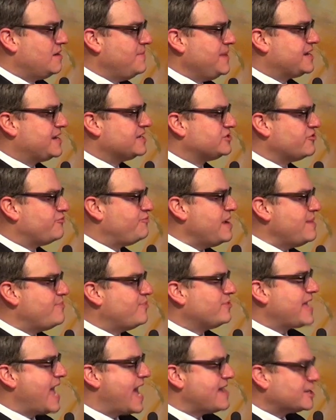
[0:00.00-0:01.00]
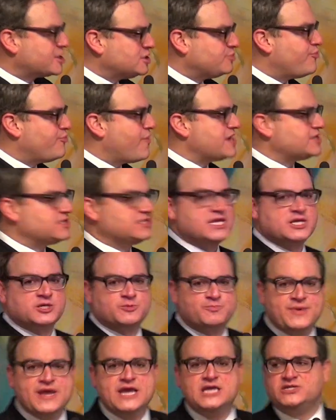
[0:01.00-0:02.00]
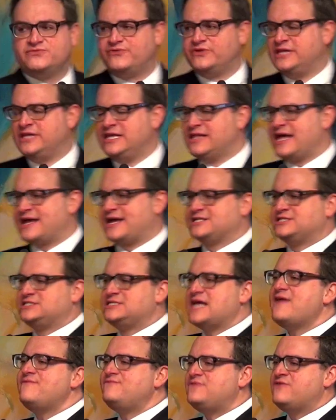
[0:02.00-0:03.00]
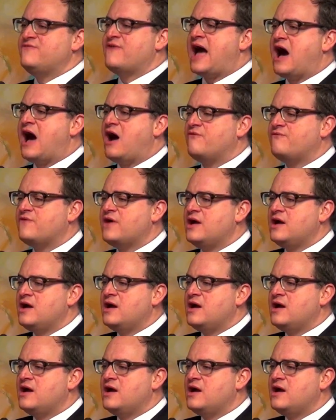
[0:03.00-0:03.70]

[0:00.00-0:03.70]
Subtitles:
Because if people can't express things peacefully like a safety valve,